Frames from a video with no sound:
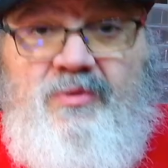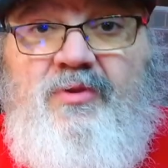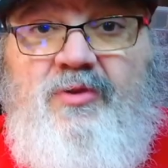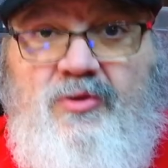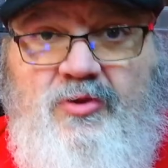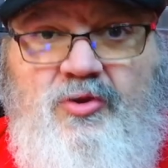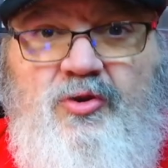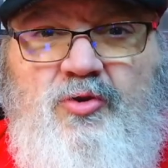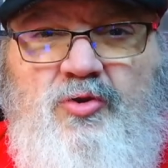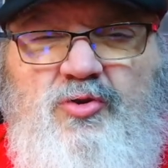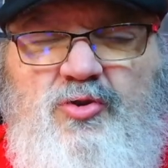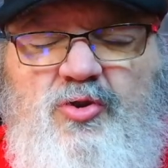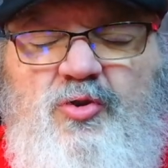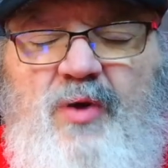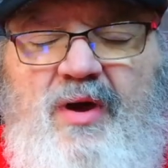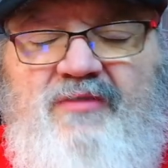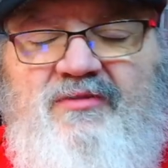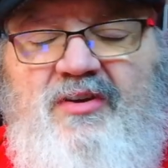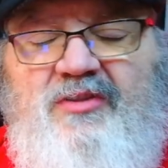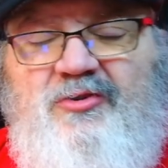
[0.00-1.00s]
you
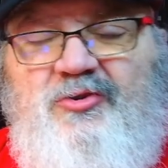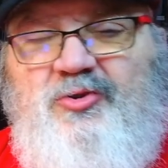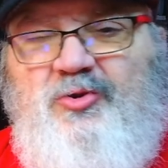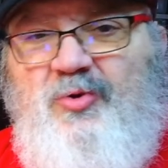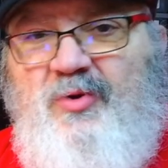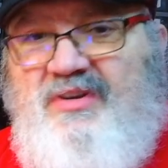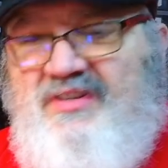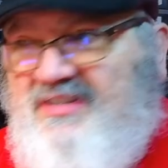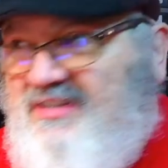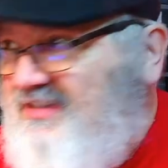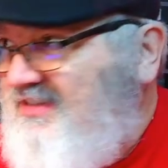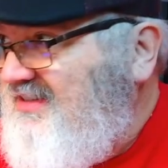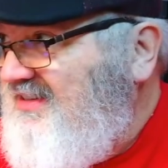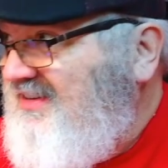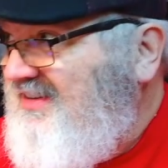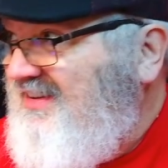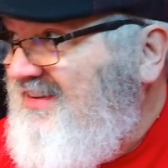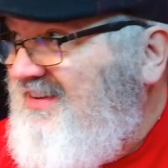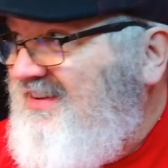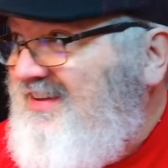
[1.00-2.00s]
have other choices.
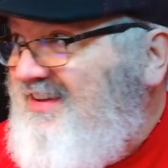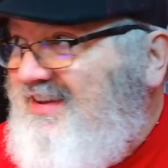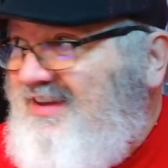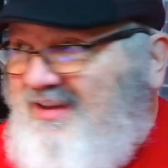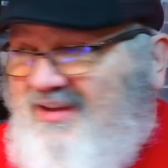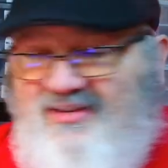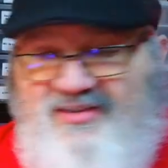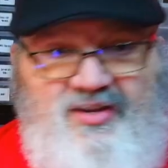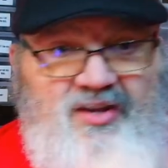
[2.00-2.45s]
So